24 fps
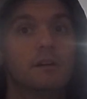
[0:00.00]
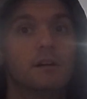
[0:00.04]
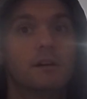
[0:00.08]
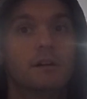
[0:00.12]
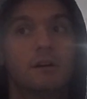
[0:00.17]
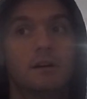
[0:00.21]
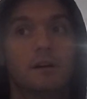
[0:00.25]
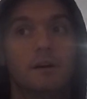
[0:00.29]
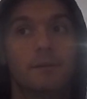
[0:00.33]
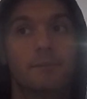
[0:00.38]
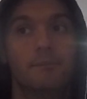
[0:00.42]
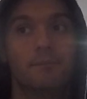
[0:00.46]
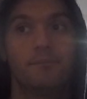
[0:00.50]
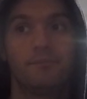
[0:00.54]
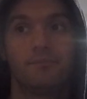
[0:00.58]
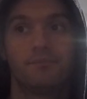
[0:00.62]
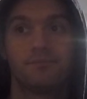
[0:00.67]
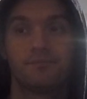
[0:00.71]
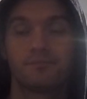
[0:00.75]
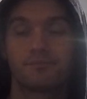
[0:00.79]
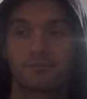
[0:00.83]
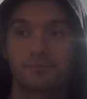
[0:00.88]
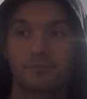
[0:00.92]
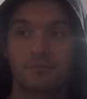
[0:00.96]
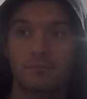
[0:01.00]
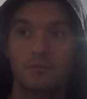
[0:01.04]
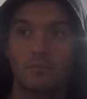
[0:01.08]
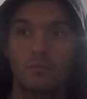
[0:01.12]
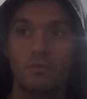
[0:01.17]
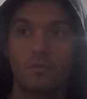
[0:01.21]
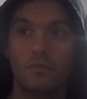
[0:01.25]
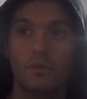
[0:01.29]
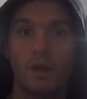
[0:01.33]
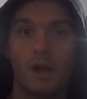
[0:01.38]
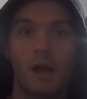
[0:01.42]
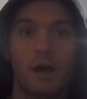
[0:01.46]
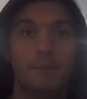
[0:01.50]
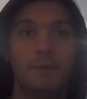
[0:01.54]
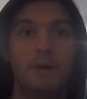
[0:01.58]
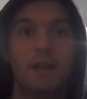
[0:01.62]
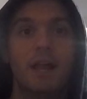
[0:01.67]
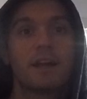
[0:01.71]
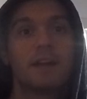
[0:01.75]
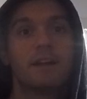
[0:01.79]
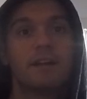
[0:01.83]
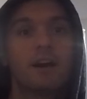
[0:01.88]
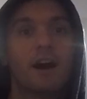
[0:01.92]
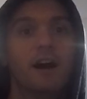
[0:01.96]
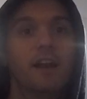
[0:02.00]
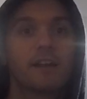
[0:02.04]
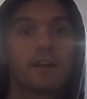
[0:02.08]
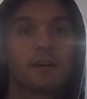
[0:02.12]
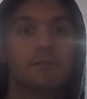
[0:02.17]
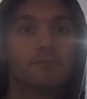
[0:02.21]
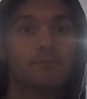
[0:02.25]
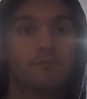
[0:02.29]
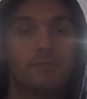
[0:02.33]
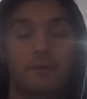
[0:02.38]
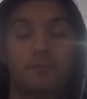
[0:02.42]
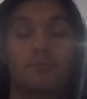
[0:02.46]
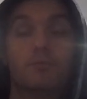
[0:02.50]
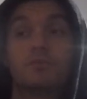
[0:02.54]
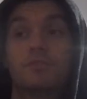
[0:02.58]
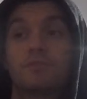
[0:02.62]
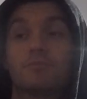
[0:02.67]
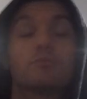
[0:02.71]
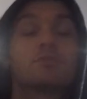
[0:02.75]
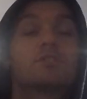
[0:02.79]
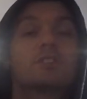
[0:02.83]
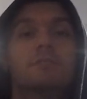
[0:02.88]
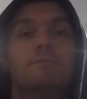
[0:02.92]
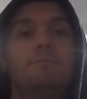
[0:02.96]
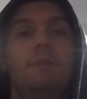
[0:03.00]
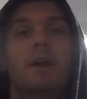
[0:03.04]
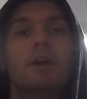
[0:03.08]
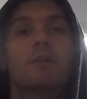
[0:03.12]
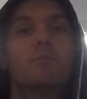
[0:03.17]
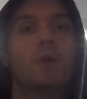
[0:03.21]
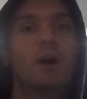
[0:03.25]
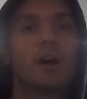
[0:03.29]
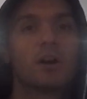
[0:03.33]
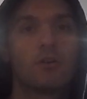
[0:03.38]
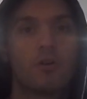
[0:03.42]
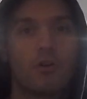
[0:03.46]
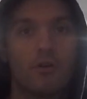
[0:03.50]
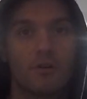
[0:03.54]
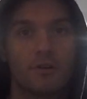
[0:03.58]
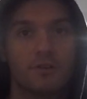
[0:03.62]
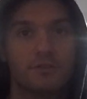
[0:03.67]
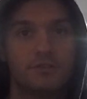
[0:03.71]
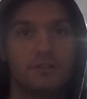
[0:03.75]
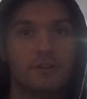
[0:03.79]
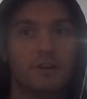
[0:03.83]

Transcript: I mean, I can kind of let's compare my cars.